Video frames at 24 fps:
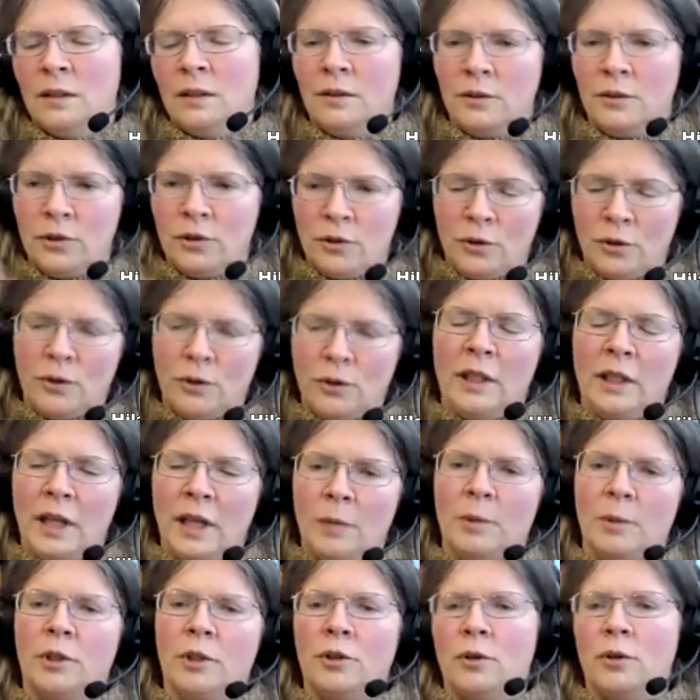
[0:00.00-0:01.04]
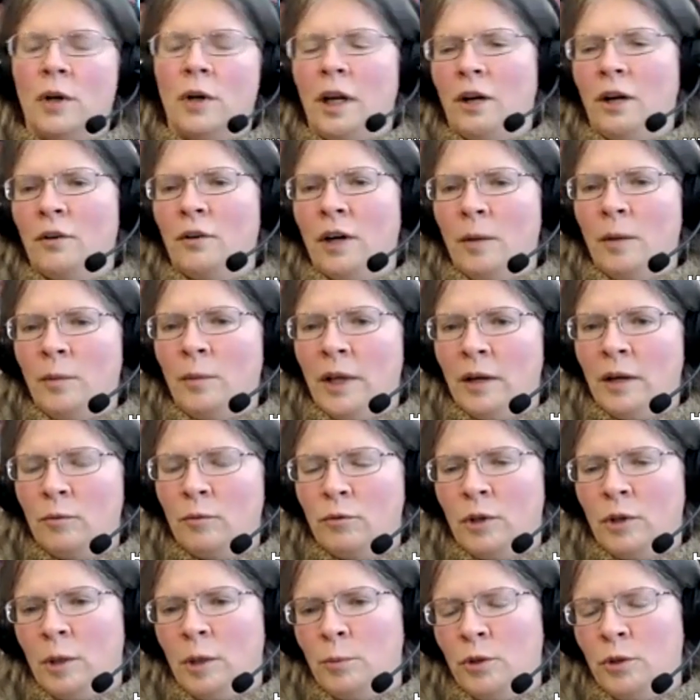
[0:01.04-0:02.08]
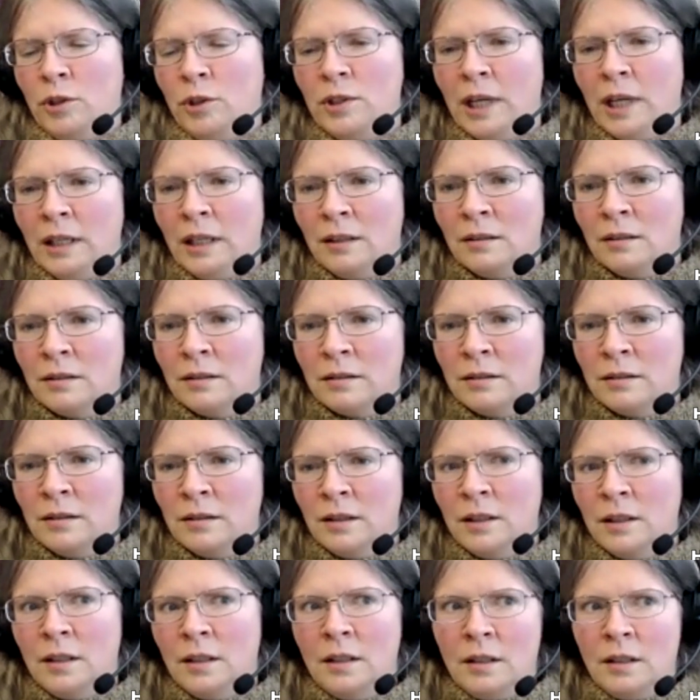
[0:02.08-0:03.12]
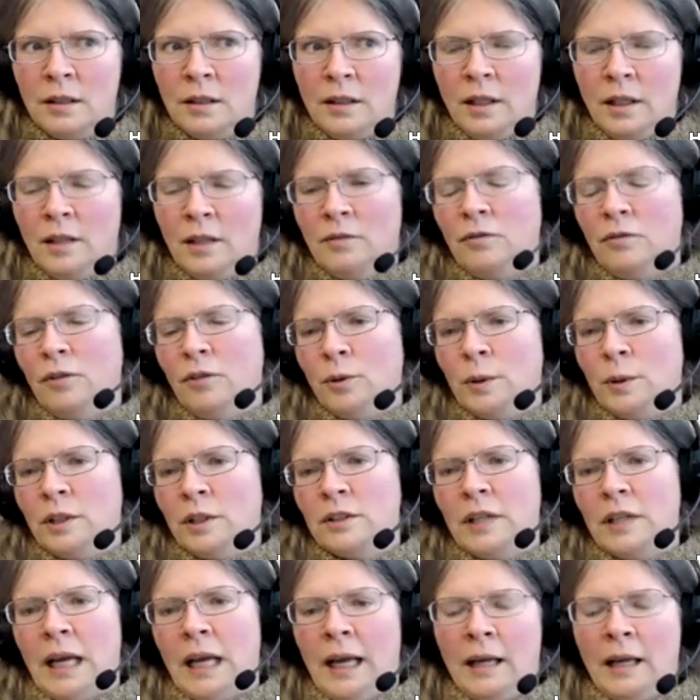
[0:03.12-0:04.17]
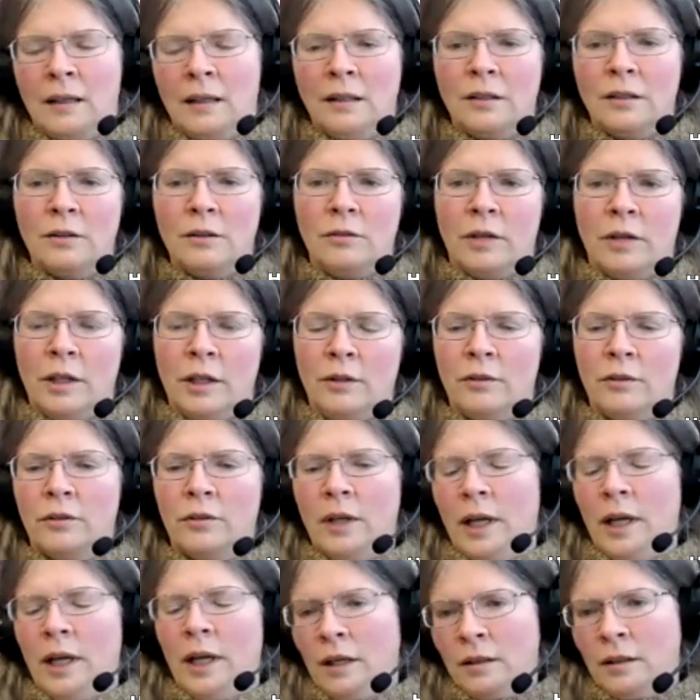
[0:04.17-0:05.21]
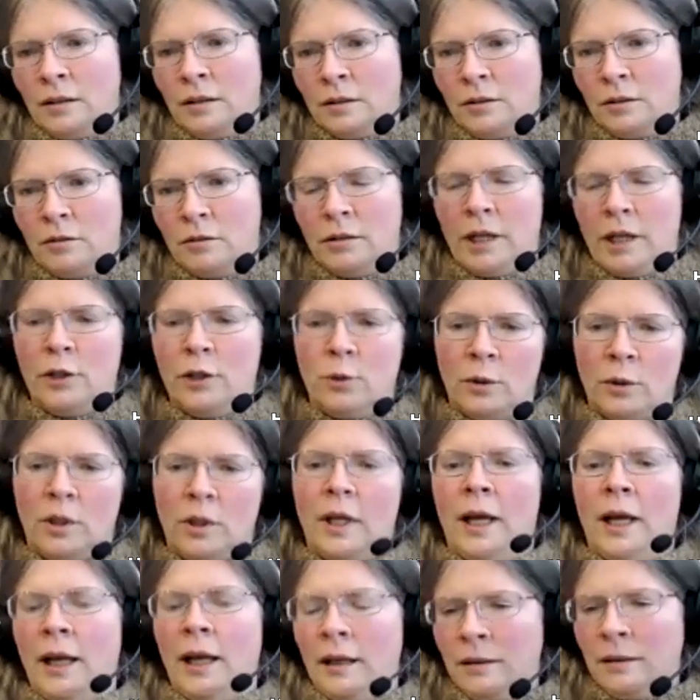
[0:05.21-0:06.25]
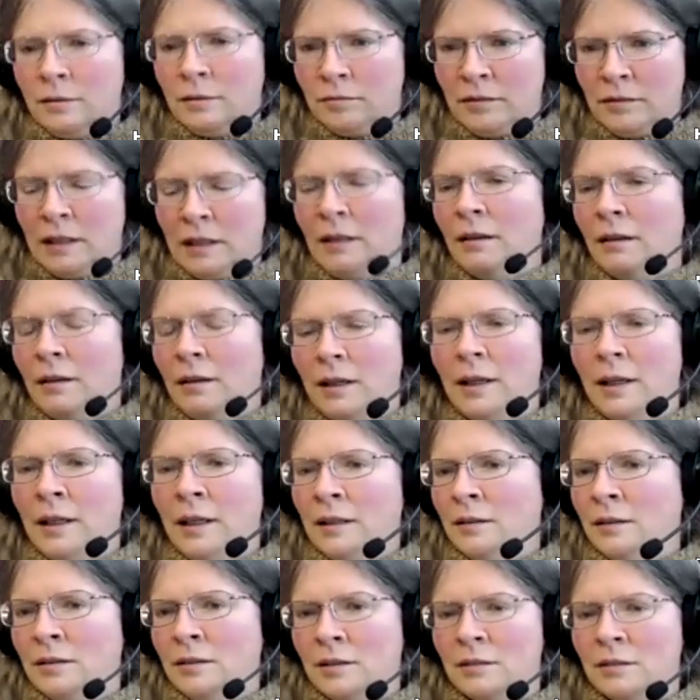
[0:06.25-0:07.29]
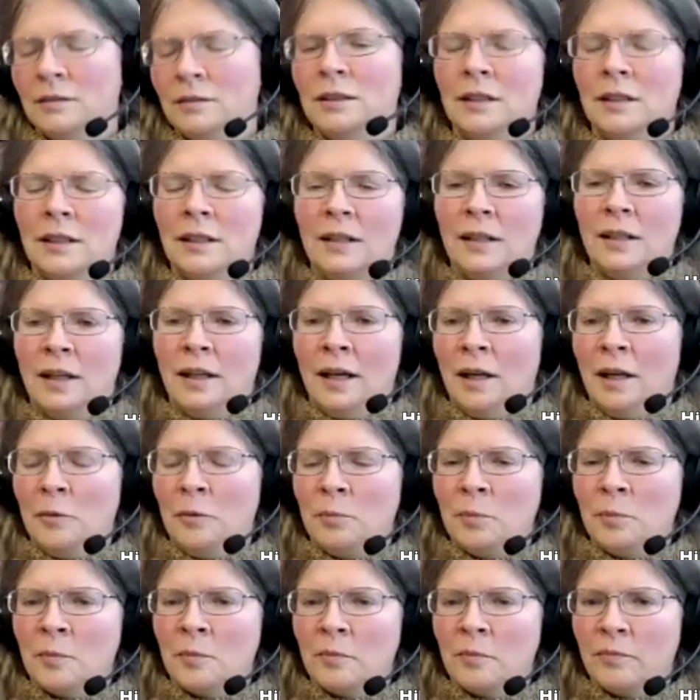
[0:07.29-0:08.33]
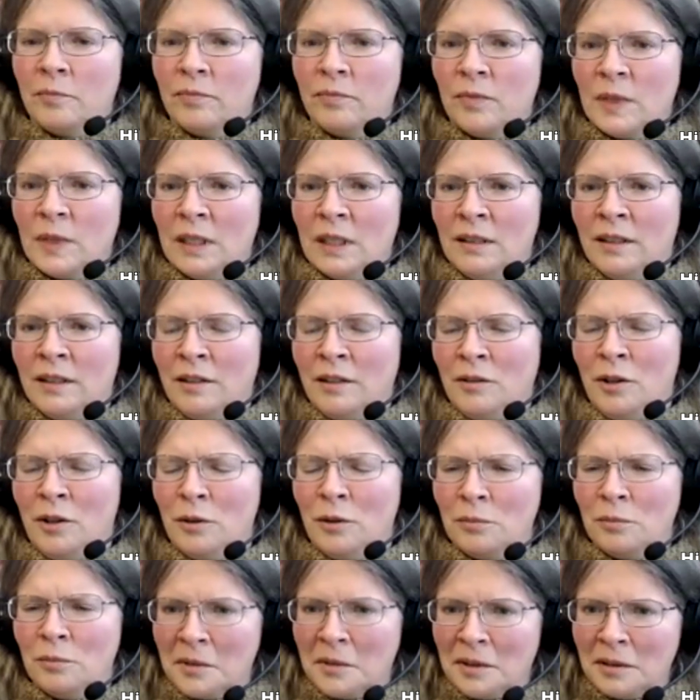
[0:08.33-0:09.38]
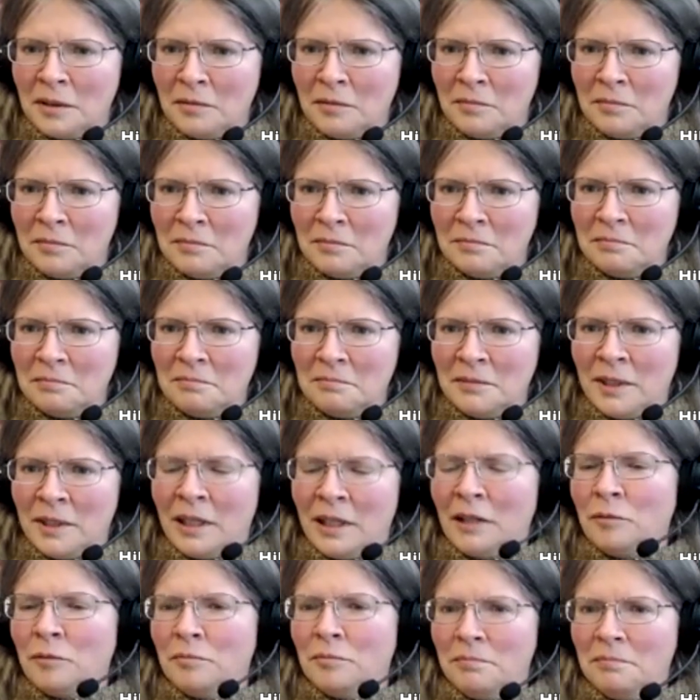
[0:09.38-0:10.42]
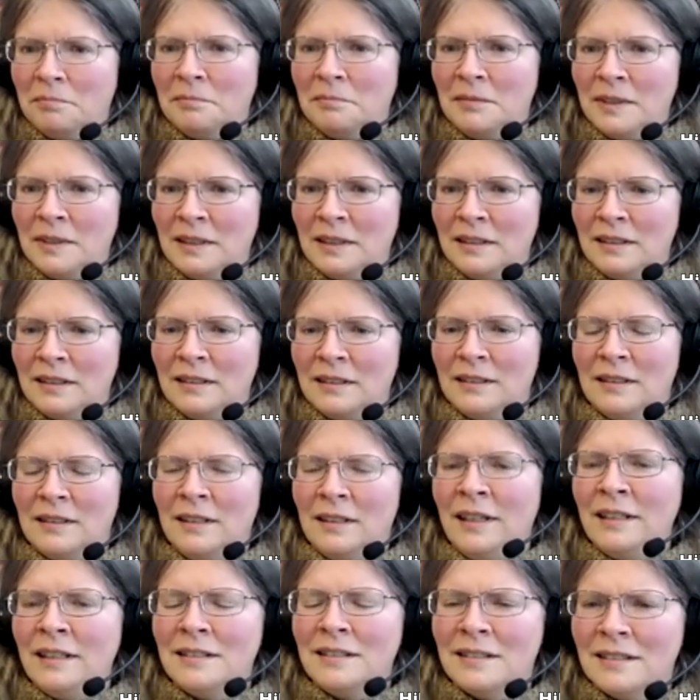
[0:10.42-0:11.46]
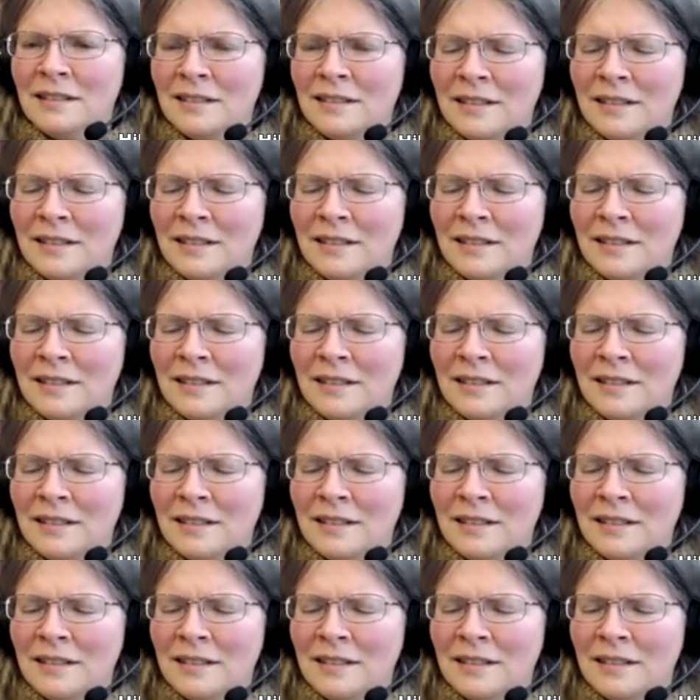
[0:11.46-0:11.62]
Xun in the upper trigram that represents influence and growth and gradual and yeah, and um you know not you know let's